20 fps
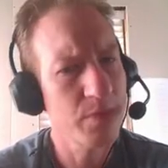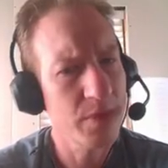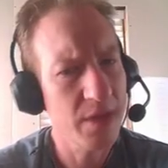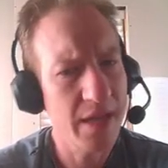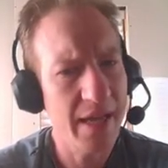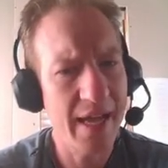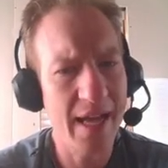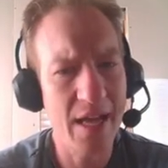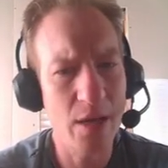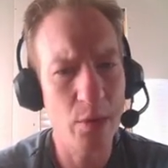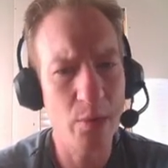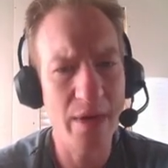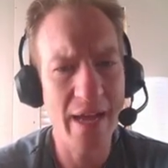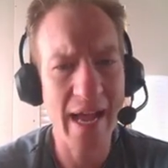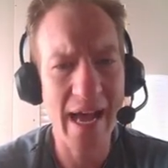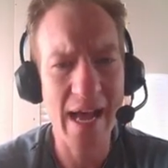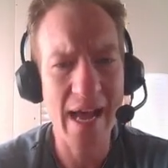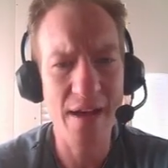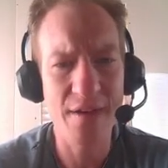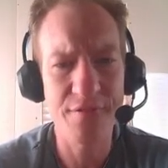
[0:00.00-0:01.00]
And we
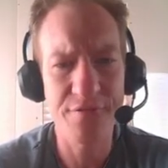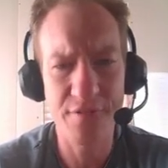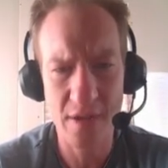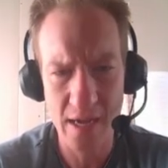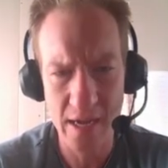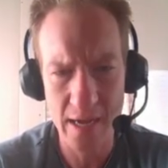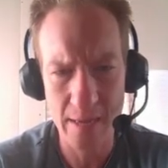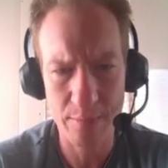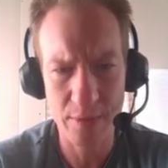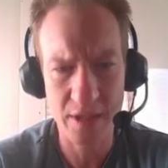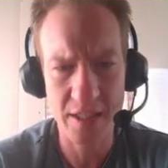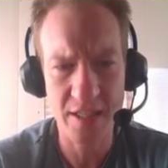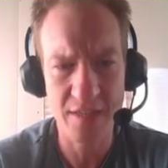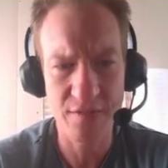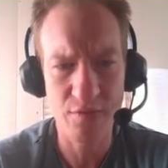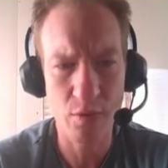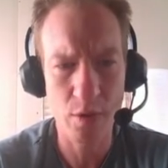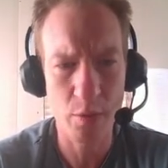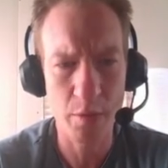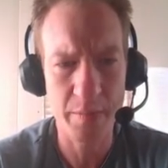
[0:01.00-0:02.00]
have, I
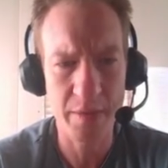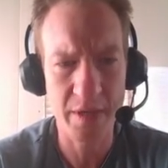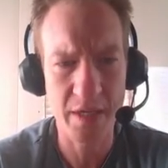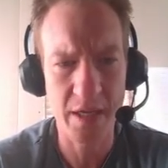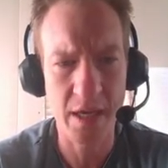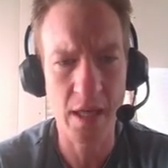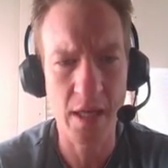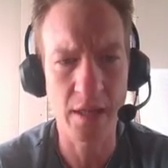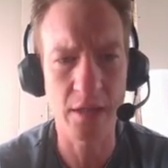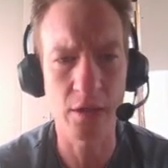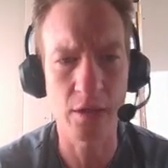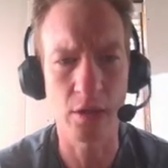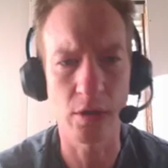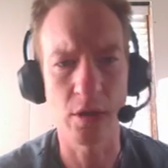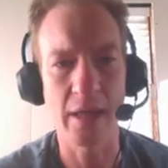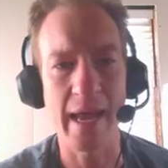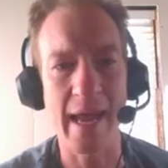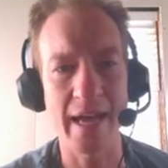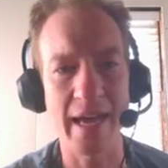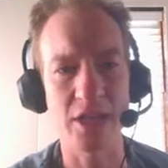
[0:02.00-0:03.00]
believe, what would be a
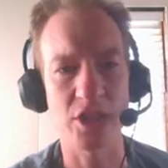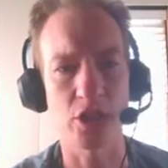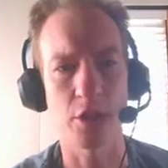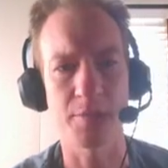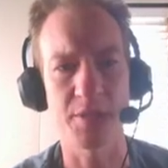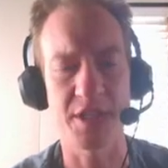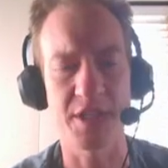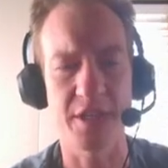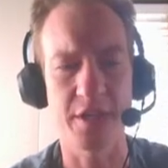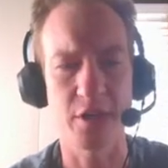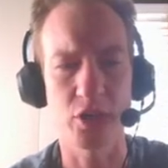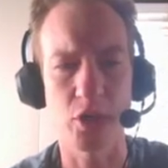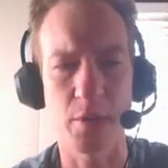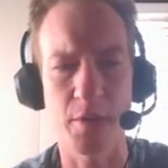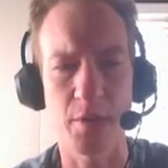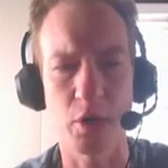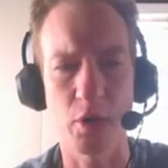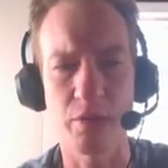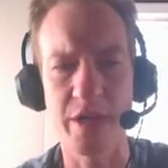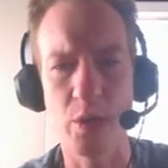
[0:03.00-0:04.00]
little excerpt here. So I'm
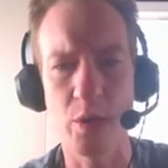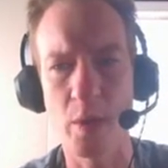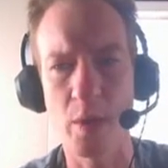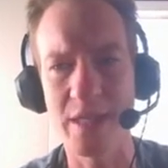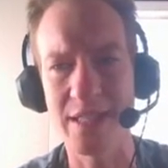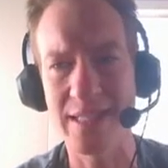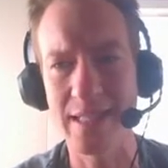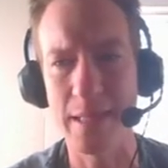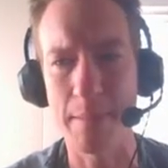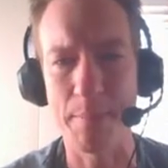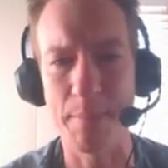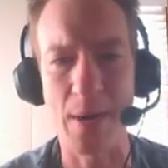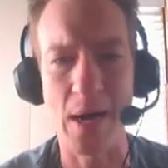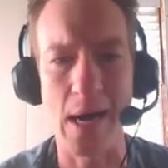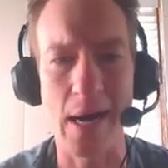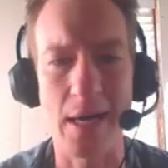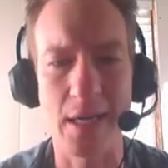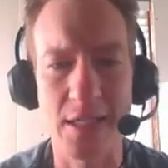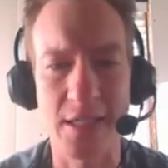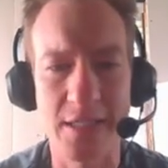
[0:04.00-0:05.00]
going to read what's in the
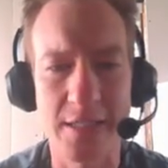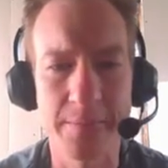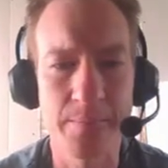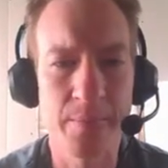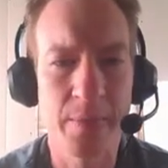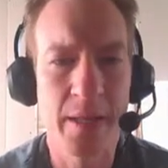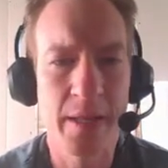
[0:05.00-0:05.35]
box.